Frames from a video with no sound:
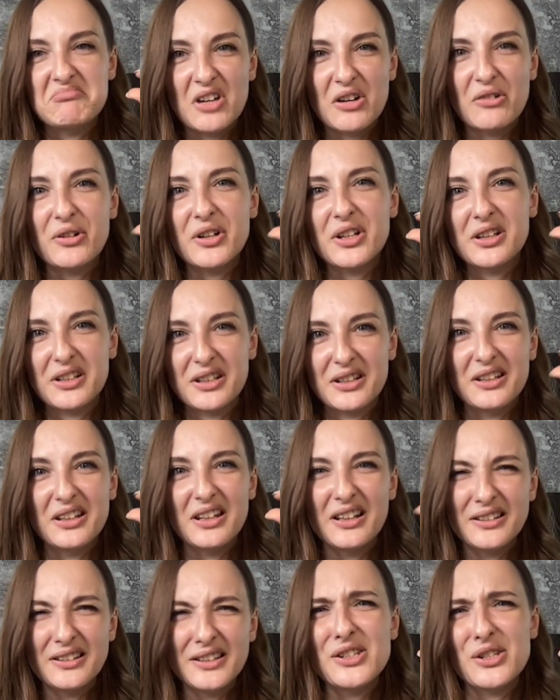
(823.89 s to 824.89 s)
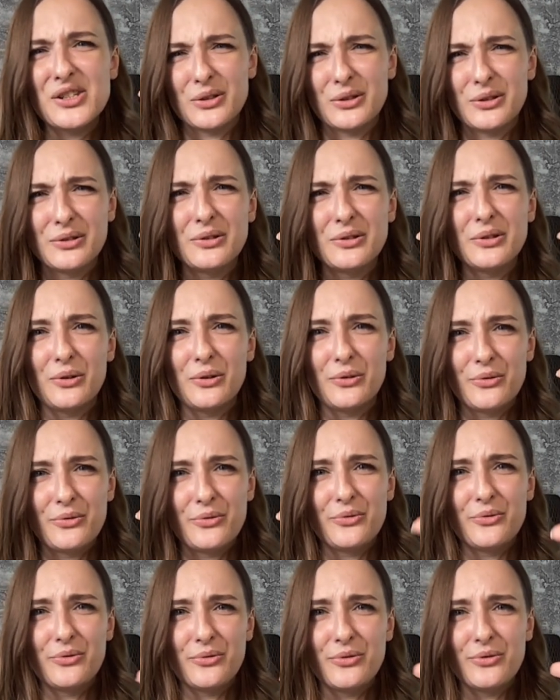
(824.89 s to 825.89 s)
really a little of
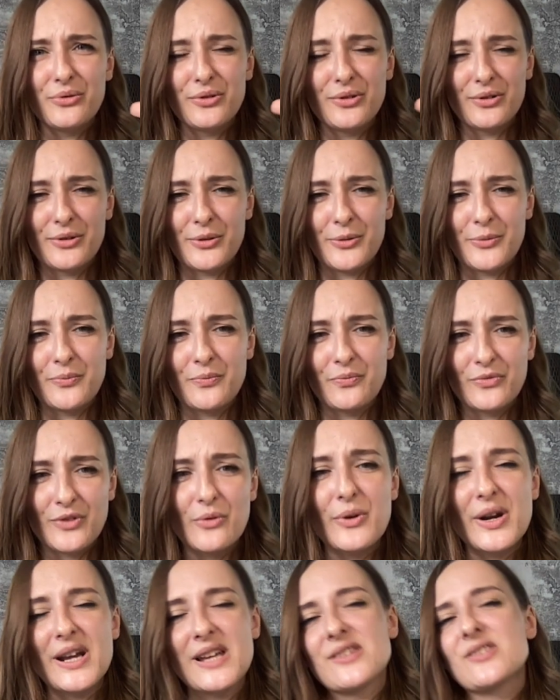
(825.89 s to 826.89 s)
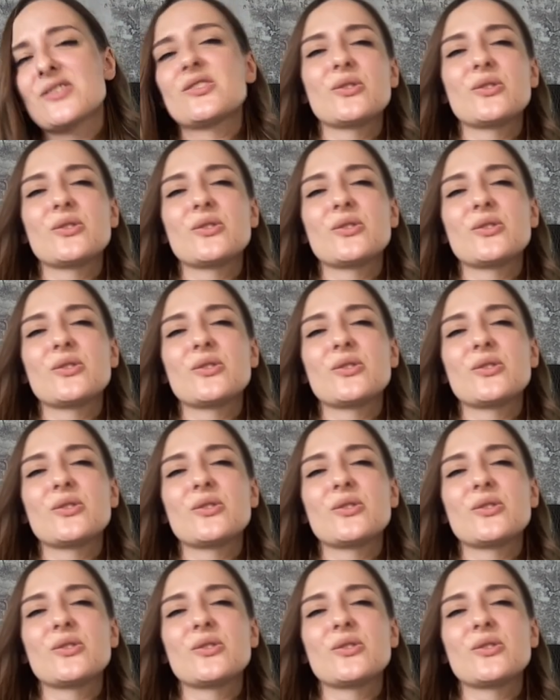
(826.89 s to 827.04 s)
rest,